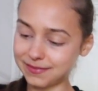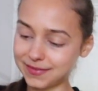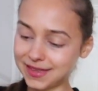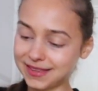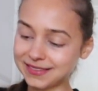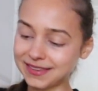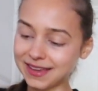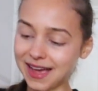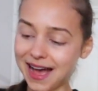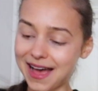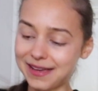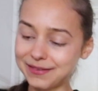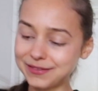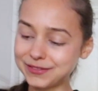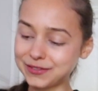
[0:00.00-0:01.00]
It's like, I
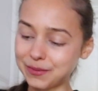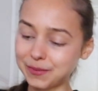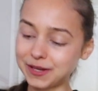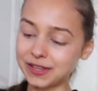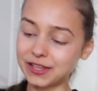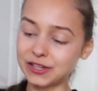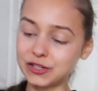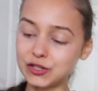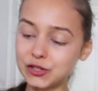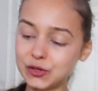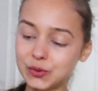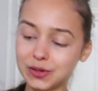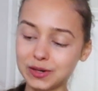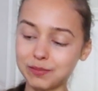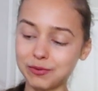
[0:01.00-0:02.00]
have so many like
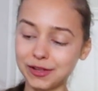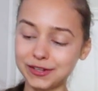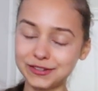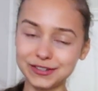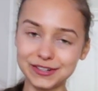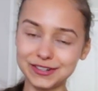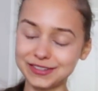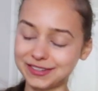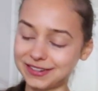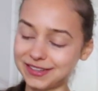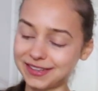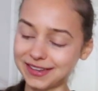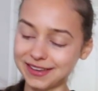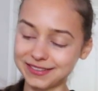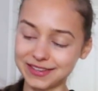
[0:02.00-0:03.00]
newer blenders and all
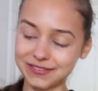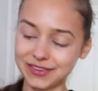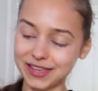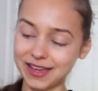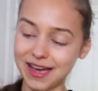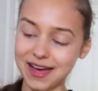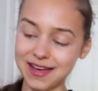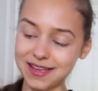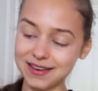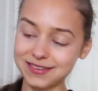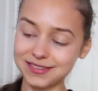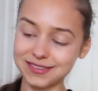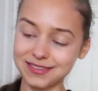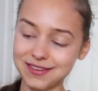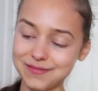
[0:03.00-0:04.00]
that kind of stuff. Like, I
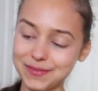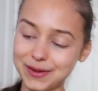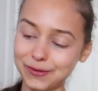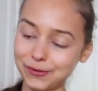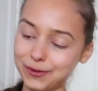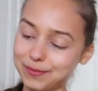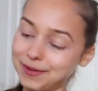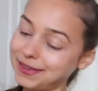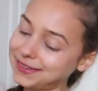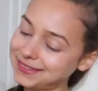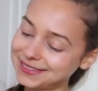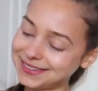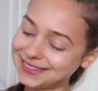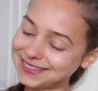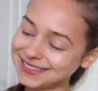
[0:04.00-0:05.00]
just love my old
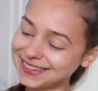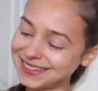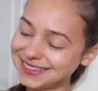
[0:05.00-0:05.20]
appliances.